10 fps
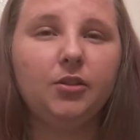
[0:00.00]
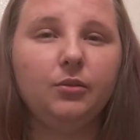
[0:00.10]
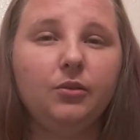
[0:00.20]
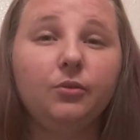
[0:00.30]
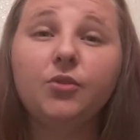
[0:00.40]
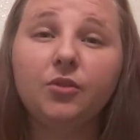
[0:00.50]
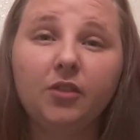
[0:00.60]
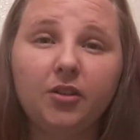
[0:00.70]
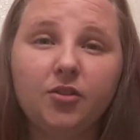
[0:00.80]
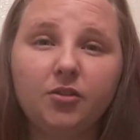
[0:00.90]
to use the
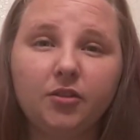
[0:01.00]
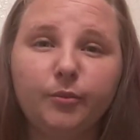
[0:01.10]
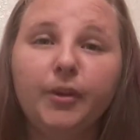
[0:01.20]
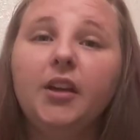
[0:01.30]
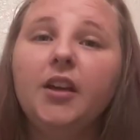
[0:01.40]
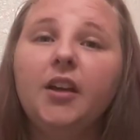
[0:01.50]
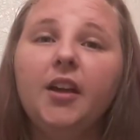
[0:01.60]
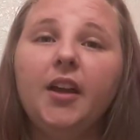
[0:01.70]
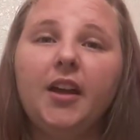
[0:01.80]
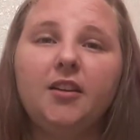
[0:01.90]
restroom,
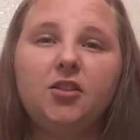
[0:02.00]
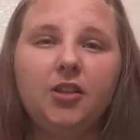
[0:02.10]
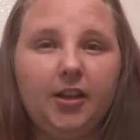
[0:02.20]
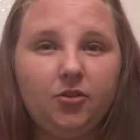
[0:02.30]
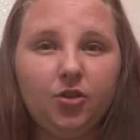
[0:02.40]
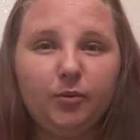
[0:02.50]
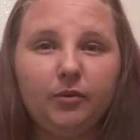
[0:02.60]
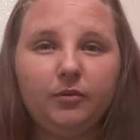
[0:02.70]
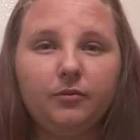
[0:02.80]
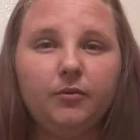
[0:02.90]
and she had trouble.